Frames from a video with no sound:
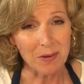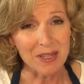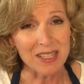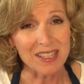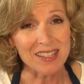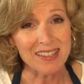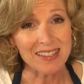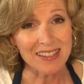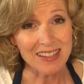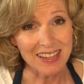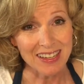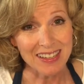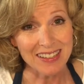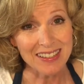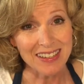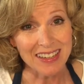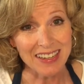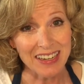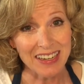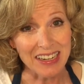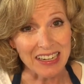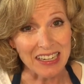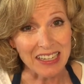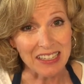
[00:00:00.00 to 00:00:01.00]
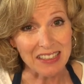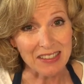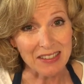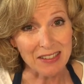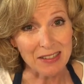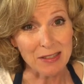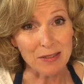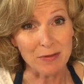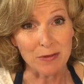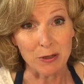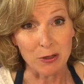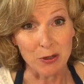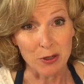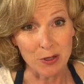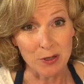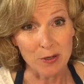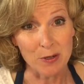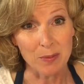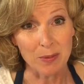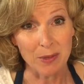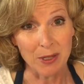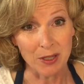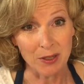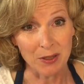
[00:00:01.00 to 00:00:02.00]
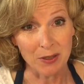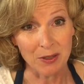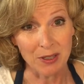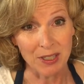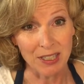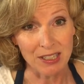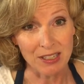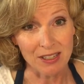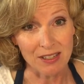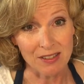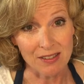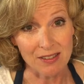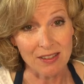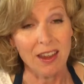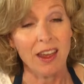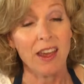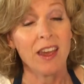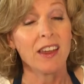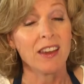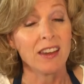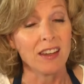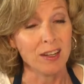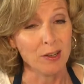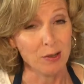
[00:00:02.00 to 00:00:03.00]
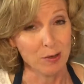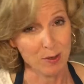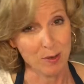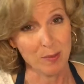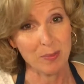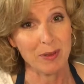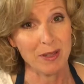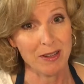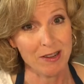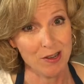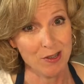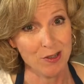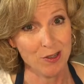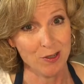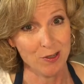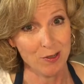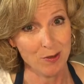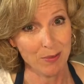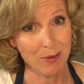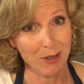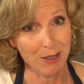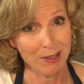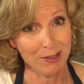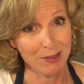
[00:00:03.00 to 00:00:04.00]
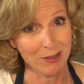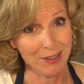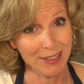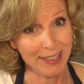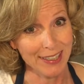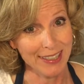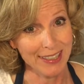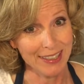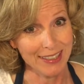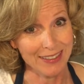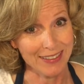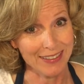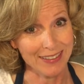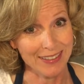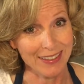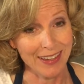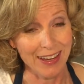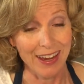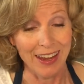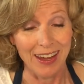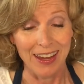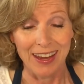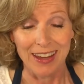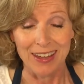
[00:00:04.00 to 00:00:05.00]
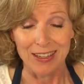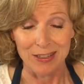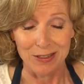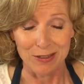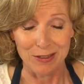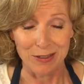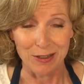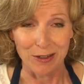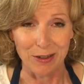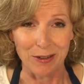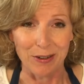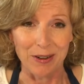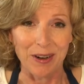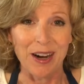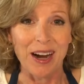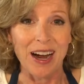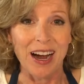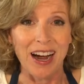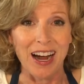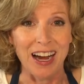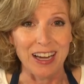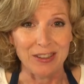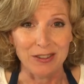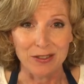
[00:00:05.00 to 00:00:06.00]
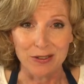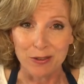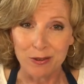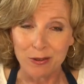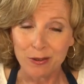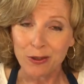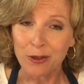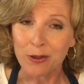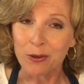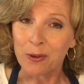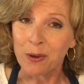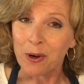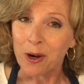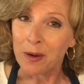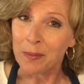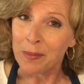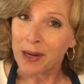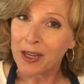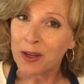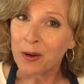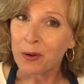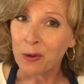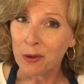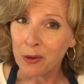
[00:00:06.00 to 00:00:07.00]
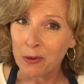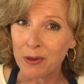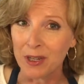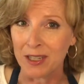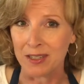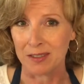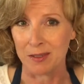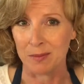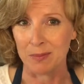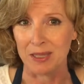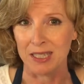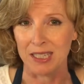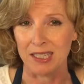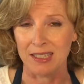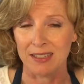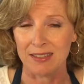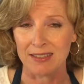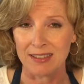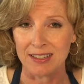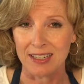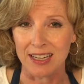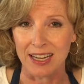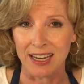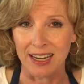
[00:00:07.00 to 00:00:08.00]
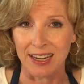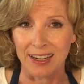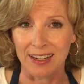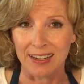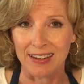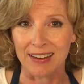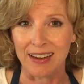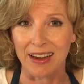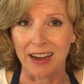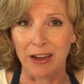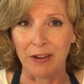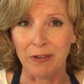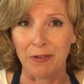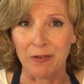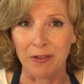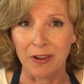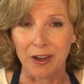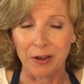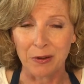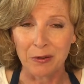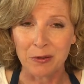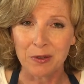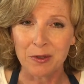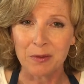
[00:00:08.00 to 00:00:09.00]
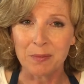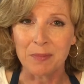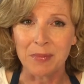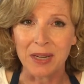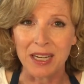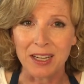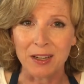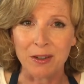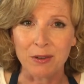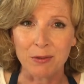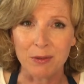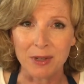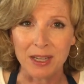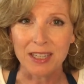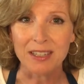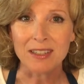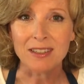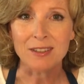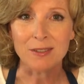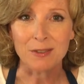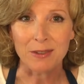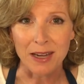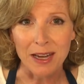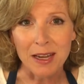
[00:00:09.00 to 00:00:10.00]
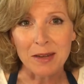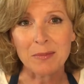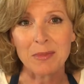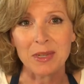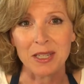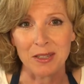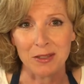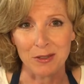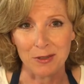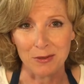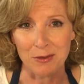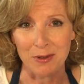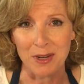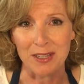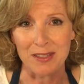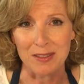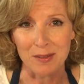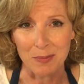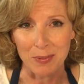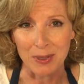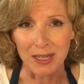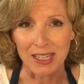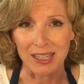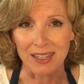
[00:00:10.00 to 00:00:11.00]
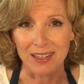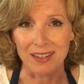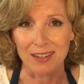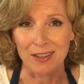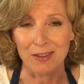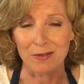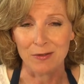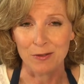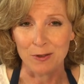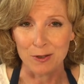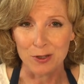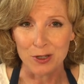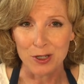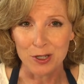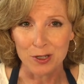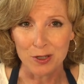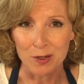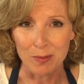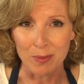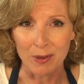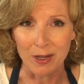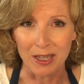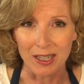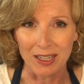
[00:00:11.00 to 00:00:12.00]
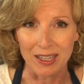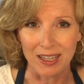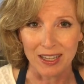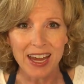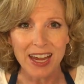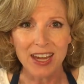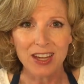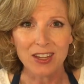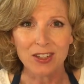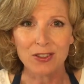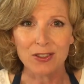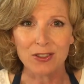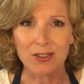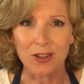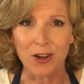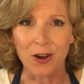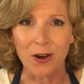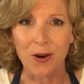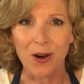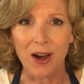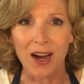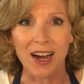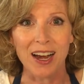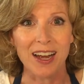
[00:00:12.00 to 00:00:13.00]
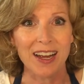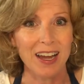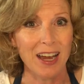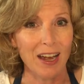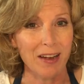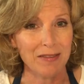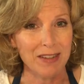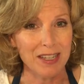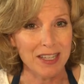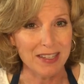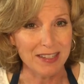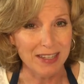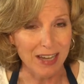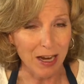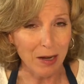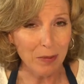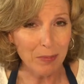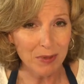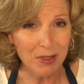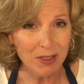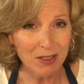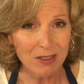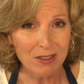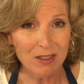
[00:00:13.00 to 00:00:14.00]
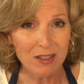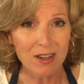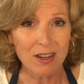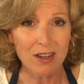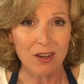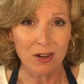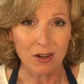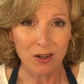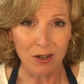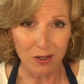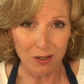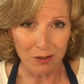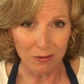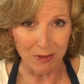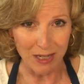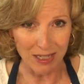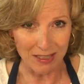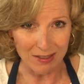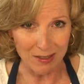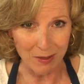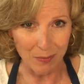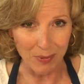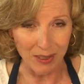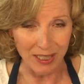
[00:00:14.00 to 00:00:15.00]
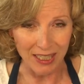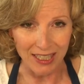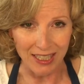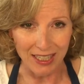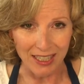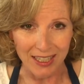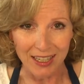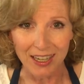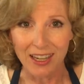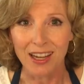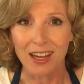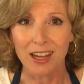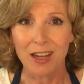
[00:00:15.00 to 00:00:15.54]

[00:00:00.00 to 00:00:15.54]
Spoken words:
when Santa asks for gingerbread cookies, you supply gingerbread cookies. So I searched through all my old recipes and I found my great-grandmother's recipe for gingerbread. So I have adapted her recipe